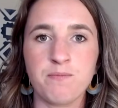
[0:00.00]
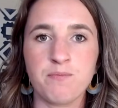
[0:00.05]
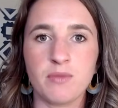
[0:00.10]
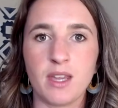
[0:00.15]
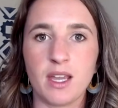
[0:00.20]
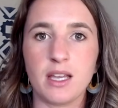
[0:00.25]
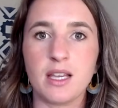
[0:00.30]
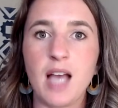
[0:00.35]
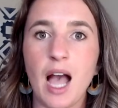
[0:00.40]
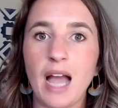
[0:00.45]

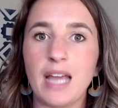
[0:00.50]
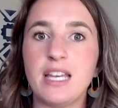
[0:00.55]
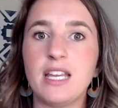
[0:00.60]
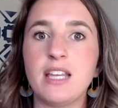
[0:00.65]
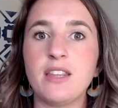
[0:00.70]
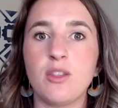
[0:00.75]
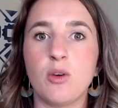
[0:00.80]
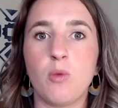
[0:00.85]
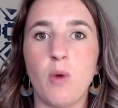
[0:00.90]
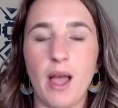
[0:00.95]
guiding
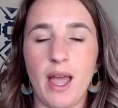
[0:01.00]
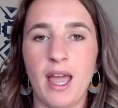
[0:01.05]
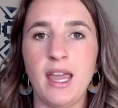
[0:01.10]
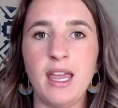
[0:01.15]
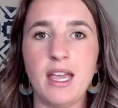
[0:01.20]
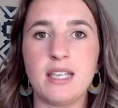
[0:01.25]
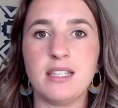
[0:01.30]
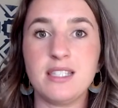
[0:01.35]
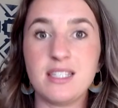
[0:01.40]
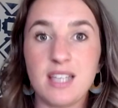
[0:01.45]
the way
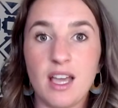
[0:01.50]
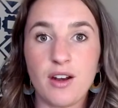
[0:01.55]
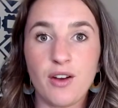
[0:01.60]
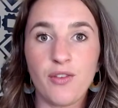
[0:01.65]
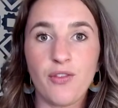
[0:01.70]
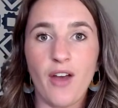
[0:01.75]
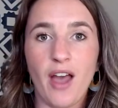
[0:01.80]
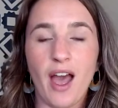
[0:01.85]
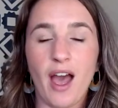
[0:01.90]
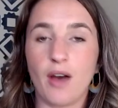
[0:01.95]
instead of
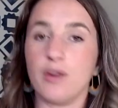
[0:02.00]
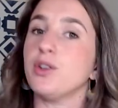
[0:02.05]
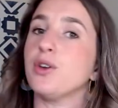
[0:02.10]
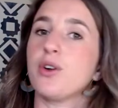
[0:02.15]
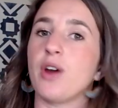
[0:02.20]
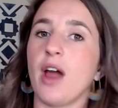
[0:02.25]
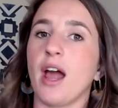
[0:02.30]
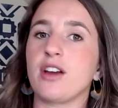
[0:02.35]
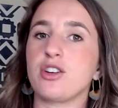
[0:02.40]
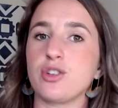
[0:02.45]
how you're
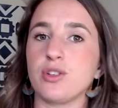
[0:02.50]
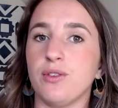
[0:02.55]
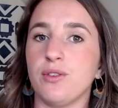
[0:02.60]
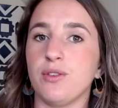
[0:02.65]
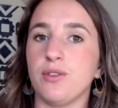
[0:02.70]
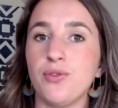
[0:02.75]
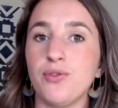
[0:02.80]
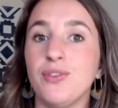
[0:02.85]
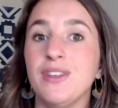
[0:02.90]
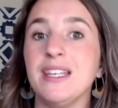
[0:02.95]
actually
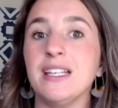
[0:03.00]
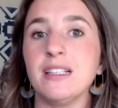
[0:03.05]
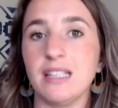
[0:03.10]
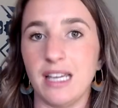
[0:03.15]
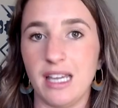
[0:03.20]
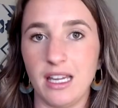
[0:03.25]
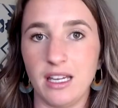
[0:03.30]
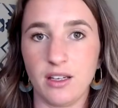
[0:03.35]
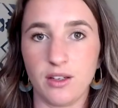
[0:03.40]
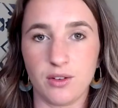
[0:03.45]

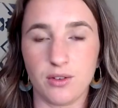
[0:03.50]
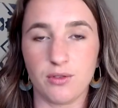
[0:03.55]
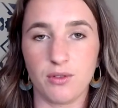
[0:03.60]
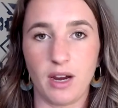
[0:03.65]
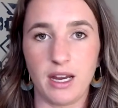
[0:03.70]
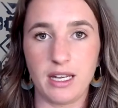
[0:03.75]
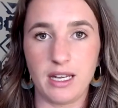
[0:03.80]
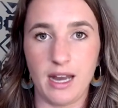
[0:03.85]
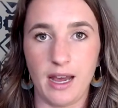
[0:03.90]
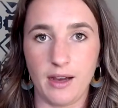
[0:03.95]
feeling
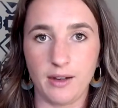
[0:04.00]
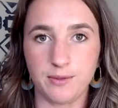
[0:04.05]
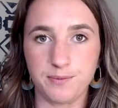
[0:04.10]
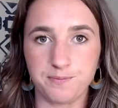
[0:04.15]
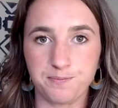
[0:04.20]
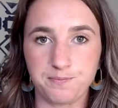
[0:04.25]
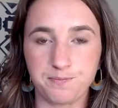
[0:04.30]
right now